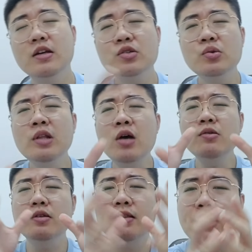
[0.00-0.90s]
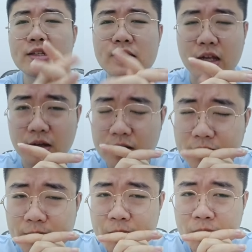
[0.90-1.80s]
So now let's think.
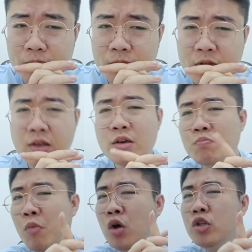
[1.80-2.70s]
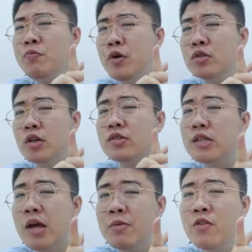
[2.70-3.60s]
Multiples of
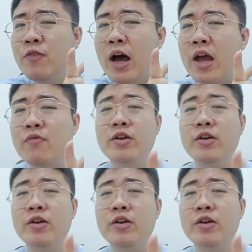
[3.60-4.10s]
75,